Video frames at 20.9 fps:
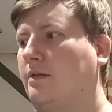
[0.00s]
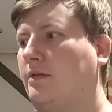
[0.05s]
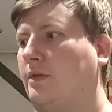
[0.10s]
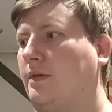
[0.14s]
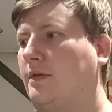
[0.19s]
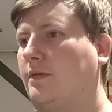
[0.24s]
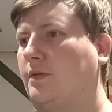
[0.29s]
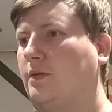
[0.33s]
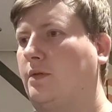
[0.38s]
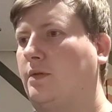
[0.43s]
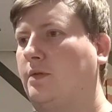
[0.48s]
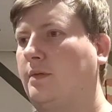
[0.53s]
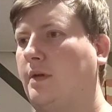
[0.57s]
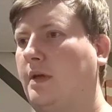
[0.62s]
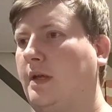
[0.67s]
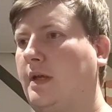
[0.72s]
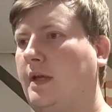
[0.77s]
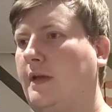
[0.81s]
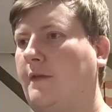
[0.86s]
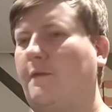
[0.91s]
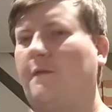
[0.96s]
3 or 4
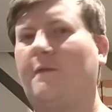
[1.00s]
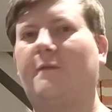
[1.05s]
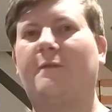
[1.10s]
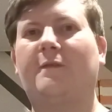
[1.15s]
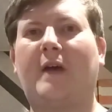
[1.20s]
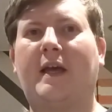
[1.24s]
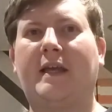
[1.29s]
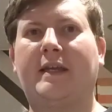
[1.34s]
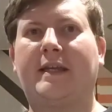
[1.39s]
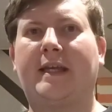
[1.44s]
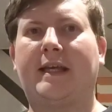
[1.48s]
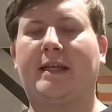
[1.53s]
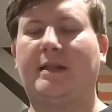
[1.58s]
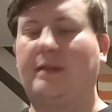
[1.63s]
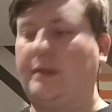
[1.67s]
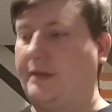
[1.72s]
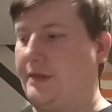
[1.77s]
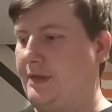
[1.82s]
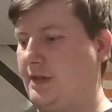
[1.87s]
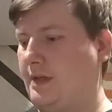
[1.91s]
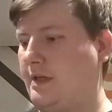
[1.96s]
fine
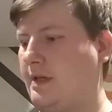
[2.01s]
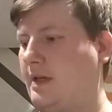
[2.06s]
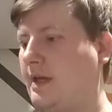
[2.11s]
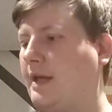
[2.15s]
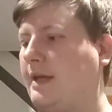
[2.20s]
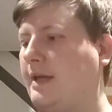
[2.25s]
ales.